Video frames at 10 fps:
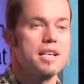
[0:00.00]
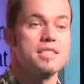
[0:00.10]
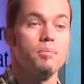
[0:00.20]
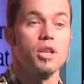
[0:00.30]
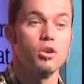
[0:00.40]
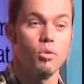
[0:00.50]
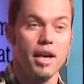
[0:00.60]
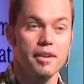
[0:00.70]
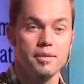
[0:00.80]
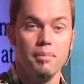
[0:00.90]
Because some of the
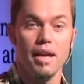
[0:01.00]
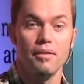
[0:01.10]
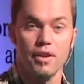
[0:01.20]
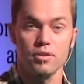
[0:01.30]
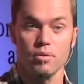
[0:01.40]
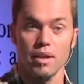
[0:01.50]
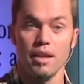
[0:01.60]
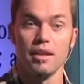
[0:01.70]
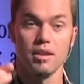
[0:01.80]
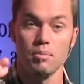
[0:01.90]
greatest men of
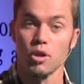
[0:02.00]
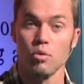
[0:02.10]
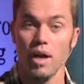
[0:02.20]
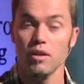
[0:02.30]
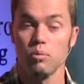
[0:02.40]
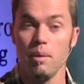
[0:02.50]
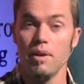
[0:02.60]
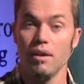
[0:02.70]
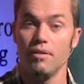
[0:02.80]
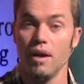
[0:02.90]
history, some of the greatest
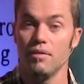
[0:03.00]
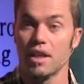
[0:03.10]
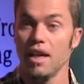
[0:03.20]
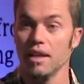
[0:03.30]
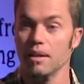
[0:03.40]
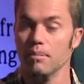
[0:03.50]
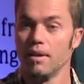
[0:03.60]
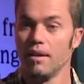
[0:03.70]
women of, of the kingdom,